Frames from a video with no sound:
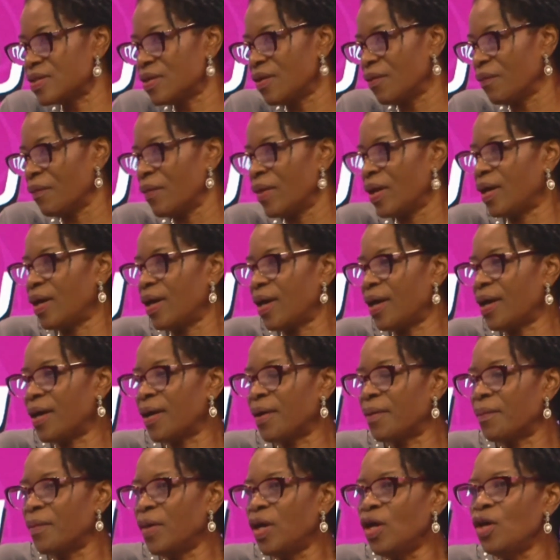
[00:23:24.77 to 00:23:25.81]

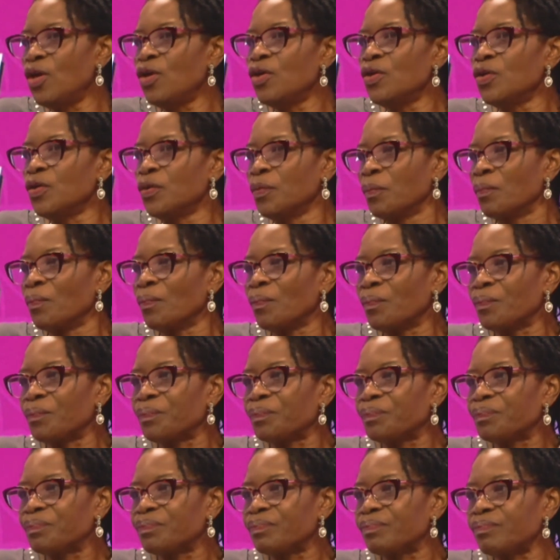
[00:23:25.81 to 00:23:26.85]
Once you're alive,
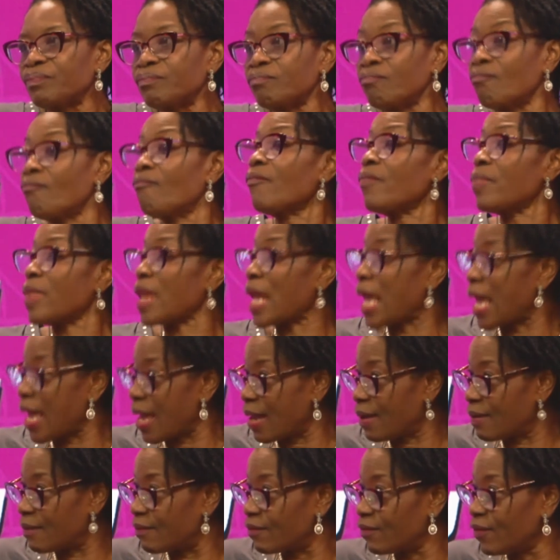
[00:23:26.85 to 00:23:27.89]
with this quality,
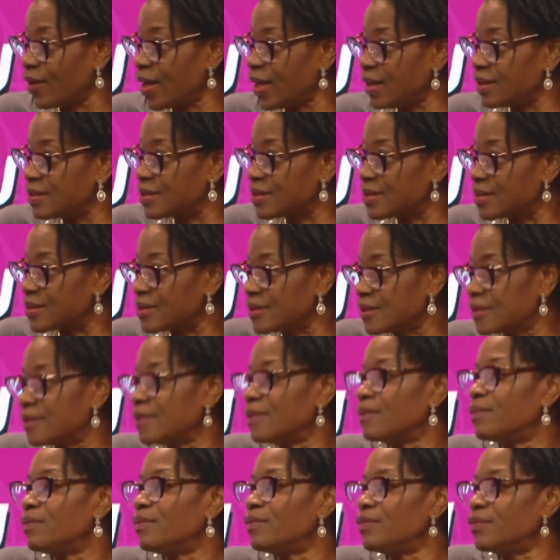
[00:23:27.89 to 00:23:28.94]
you deserve
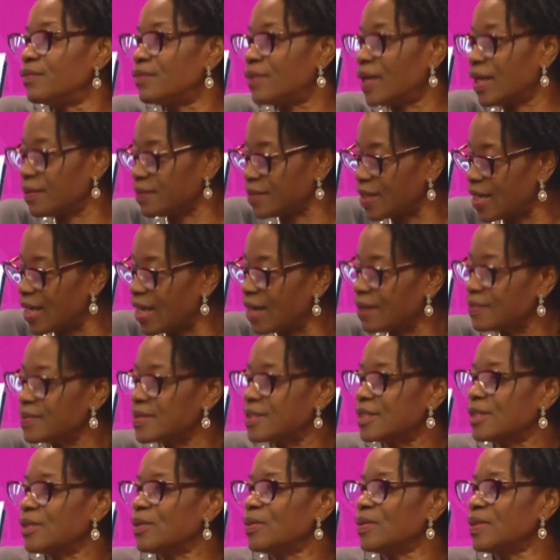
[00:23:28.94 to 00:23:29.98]
as much quality
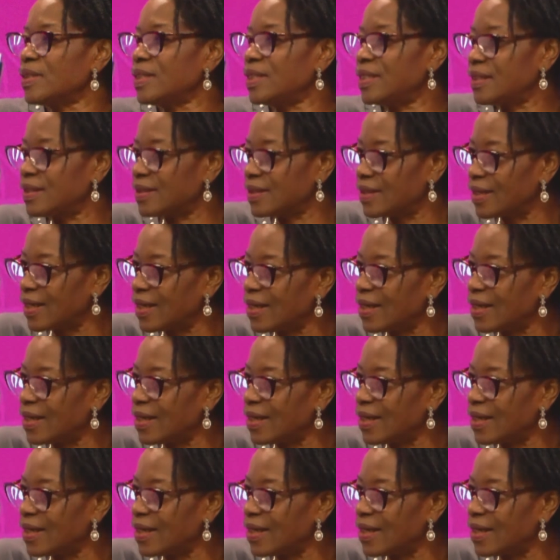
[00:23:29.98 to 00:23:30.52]
as anybody else.